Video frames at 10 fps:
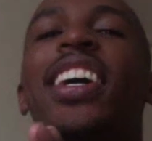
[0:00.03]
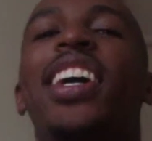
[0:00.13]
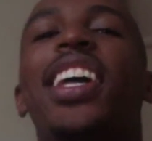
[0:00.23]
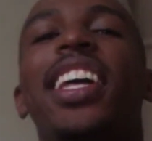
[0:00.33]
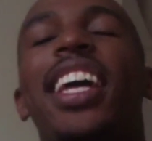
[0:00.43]

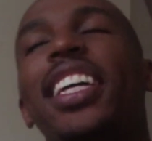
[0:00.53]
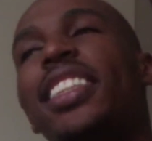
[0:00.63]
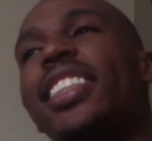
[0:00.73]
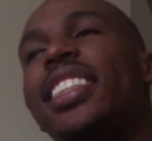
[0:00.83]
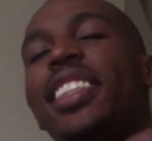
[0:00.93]
Hey
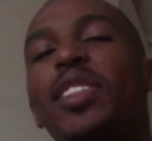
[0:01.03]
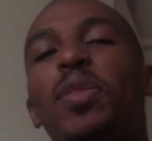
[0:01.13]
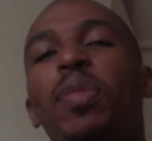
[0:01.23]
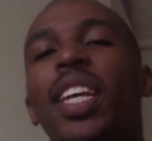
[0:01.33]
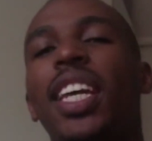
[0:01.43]
guys, it's
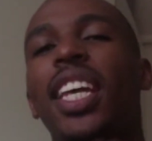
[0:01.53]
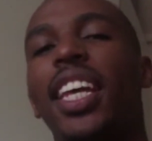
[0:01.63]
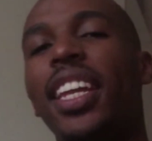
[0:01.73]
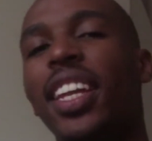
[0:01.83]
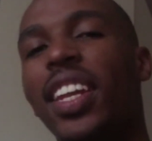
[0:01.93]
me
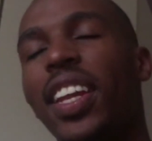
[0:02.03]
again.